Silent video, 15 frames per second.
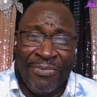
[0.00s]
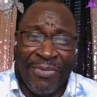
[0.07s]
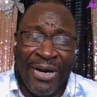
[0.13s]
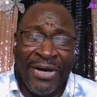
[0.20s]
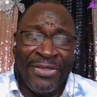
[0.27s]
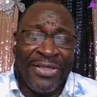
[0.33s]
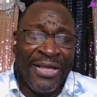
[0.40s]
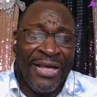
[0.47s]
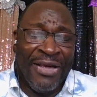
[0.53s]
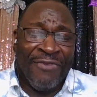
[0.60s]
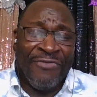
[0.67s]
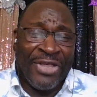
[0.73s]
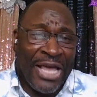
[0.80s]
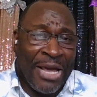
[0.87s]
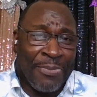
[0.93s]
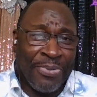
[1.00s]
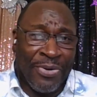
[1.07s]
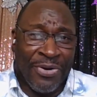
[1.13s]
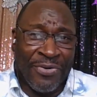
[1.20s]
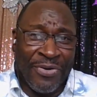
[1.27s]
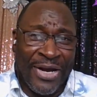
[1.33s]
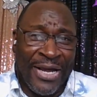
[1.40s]
month for that
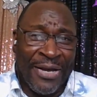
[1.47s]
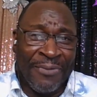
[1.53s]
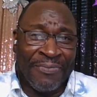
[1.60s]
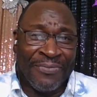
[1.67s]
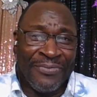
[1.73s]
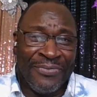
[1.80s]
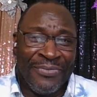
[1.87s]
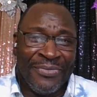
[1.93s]
program.